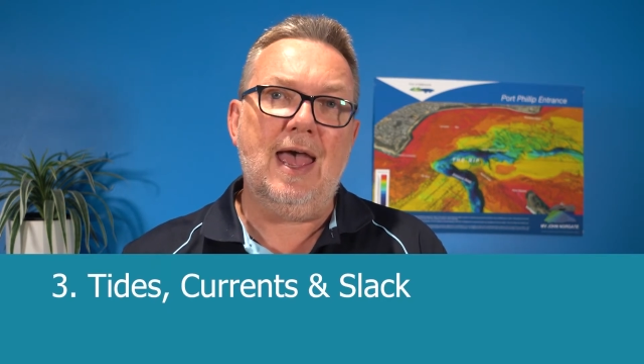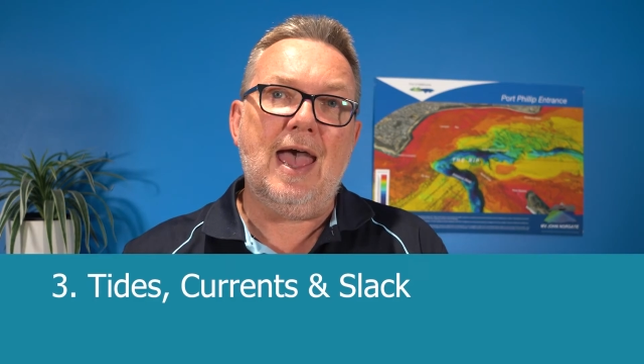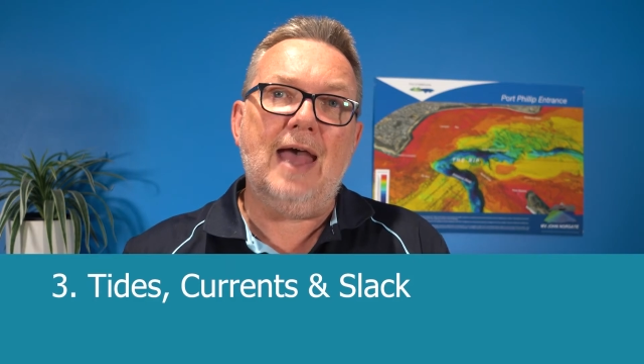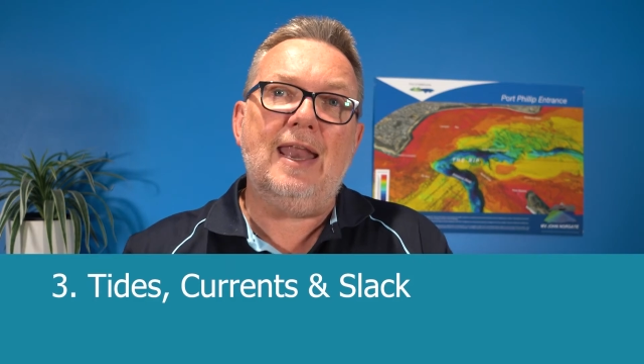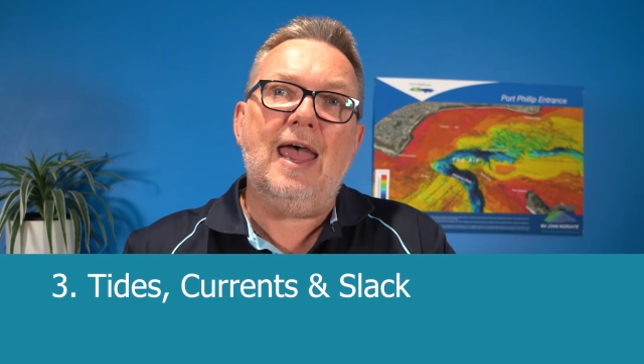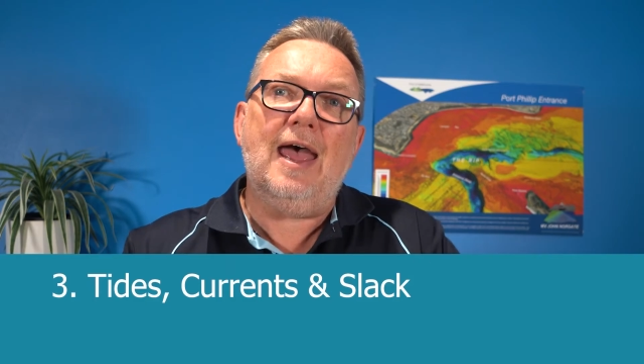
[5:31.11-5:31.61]

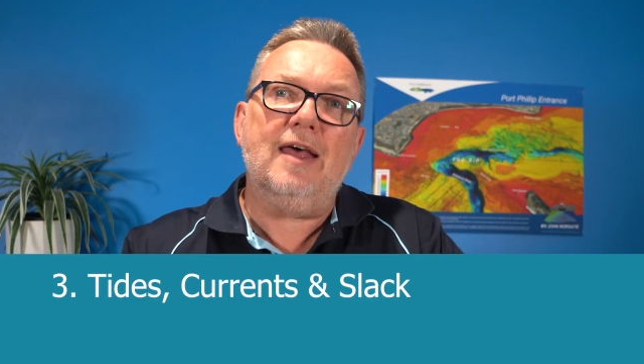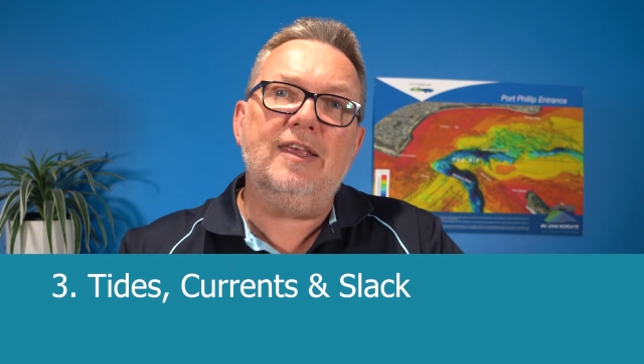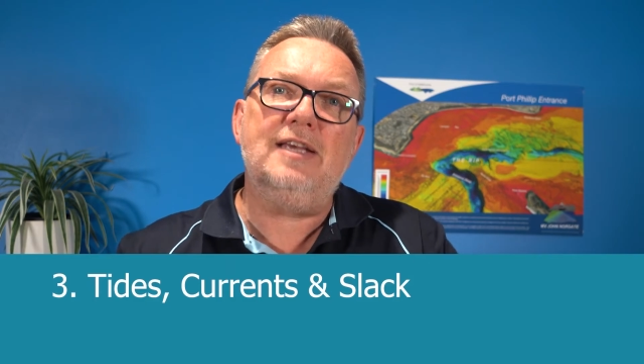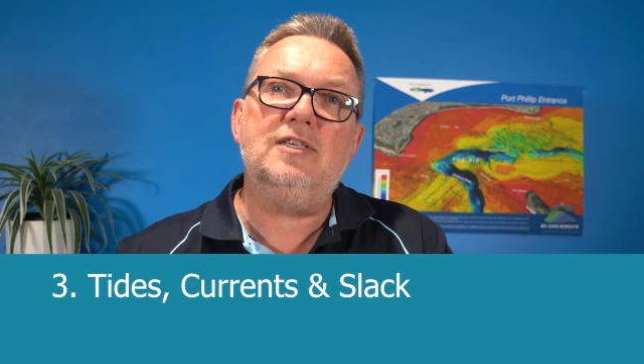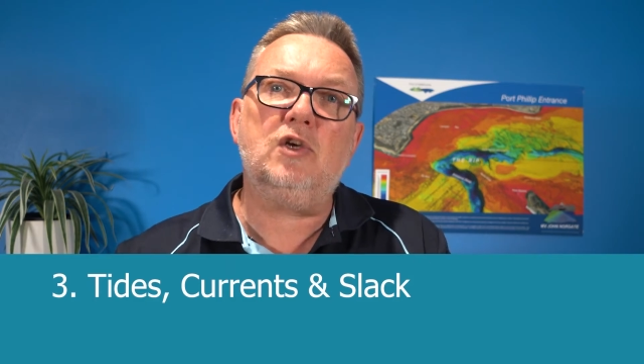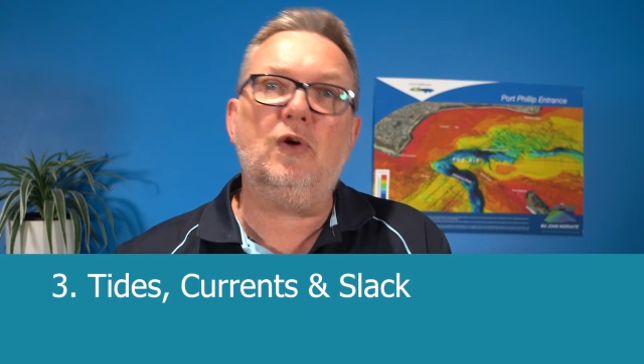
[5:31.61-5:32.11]
and how
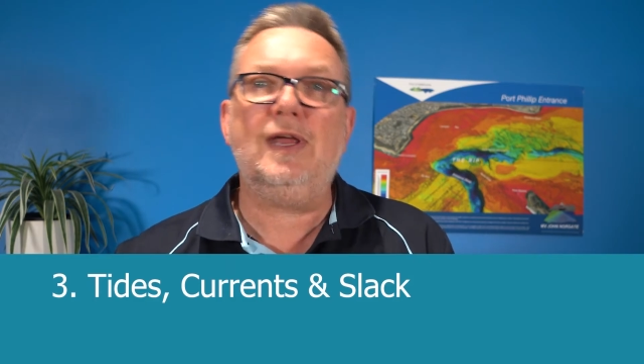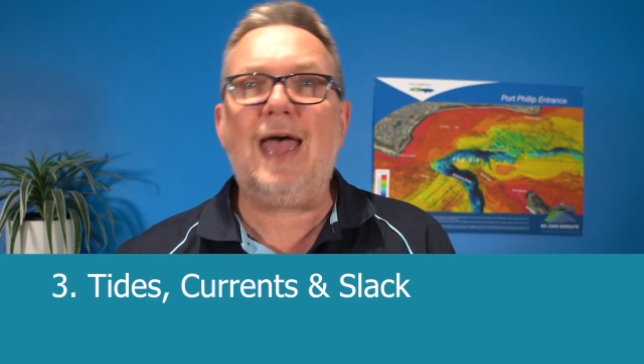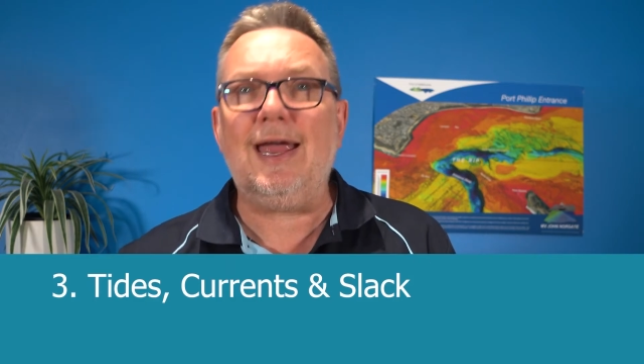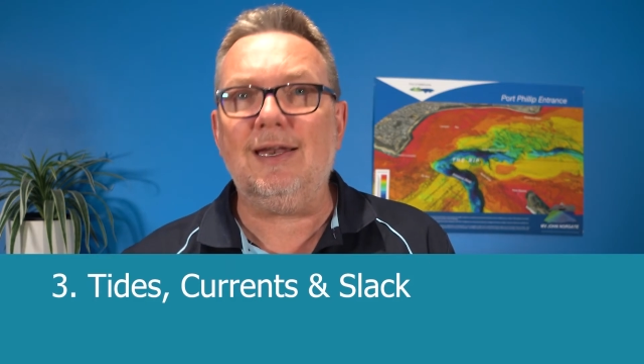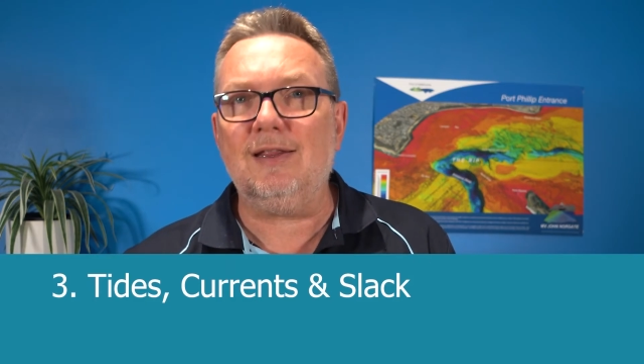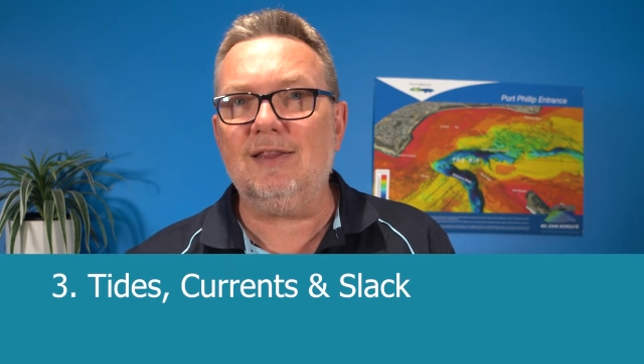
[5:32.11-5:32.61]
these
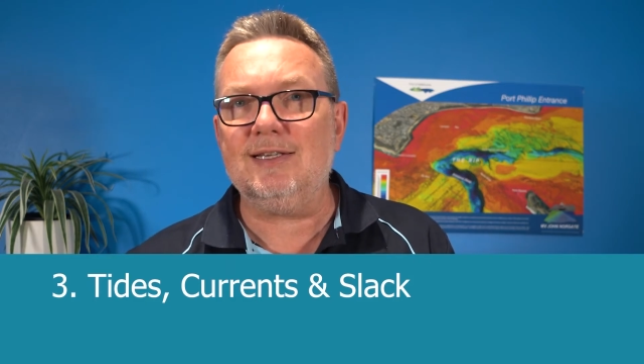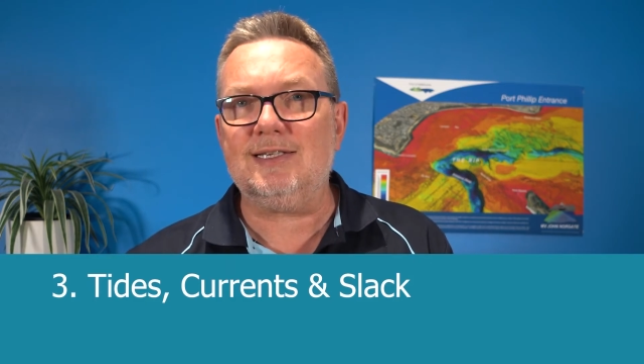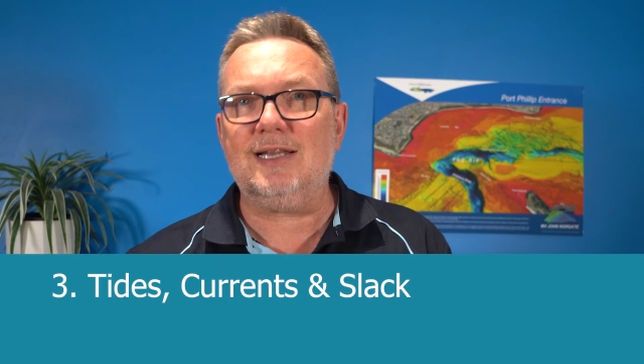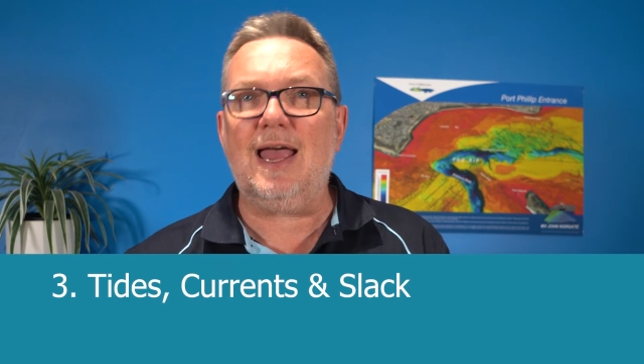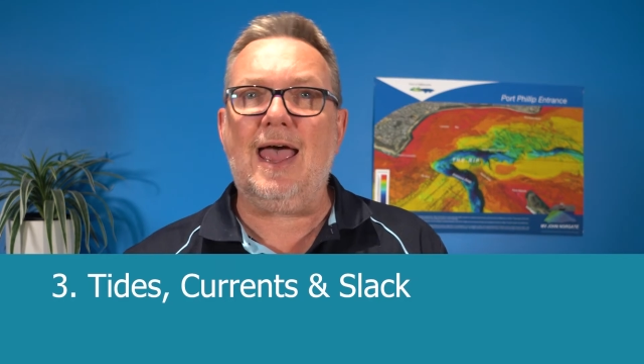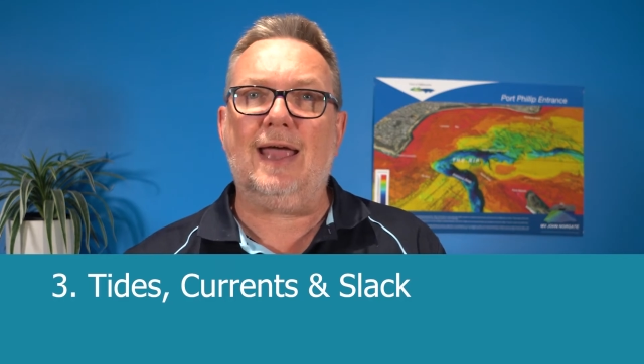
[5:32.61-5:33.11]
create the
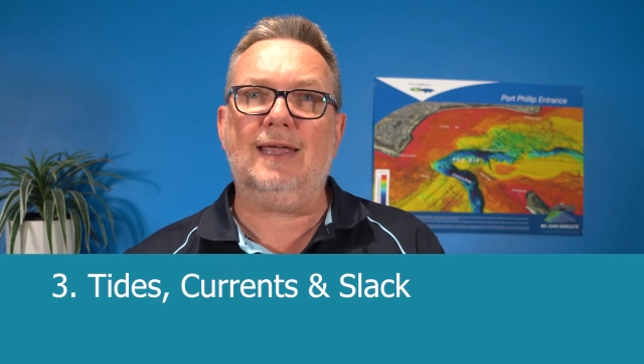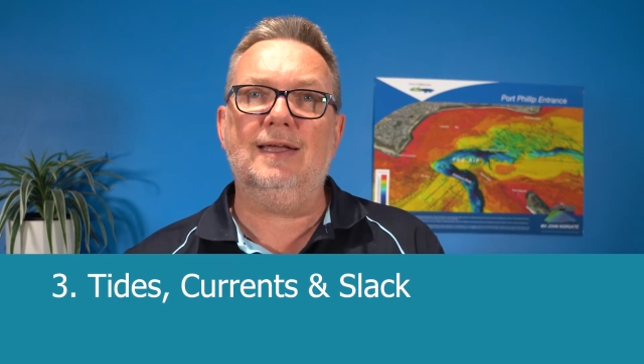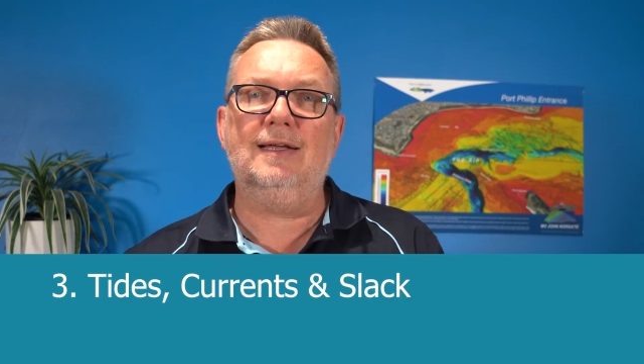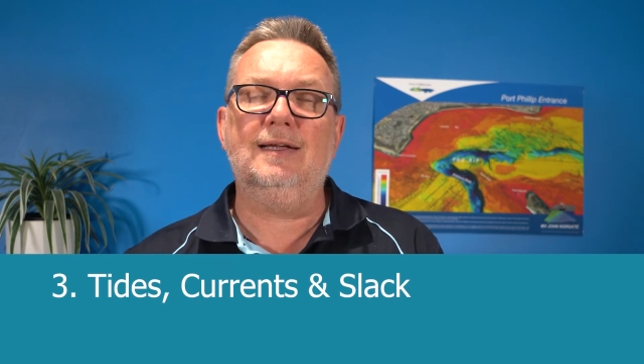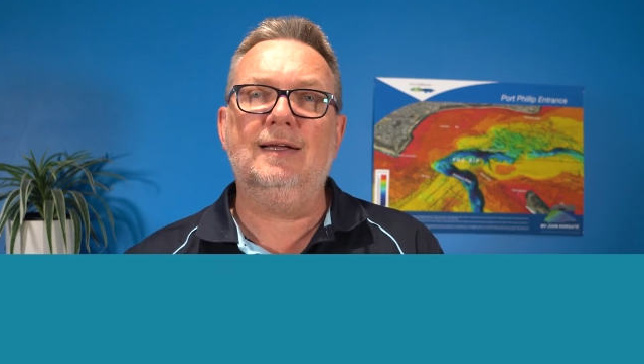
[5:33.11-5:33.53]
slack.